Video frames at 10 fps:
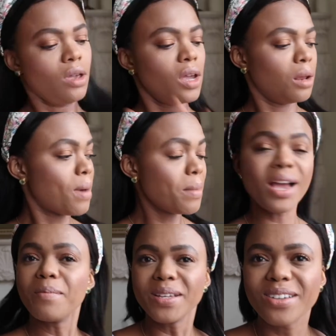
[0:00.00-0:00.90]
And my
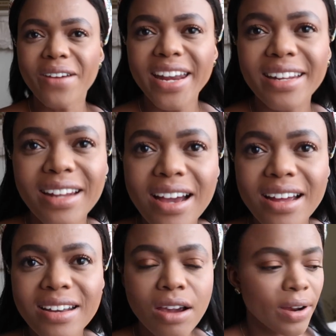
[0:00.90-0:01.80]
makeup is already
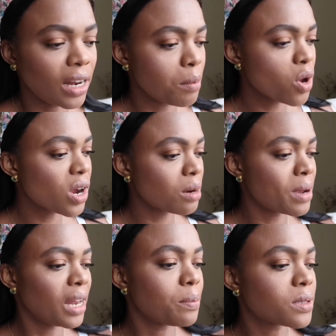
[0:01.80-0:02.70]
done. All right, let me go get
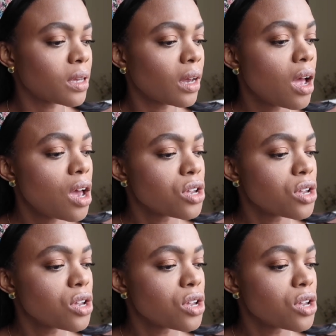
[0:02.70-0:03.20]
my lipstick.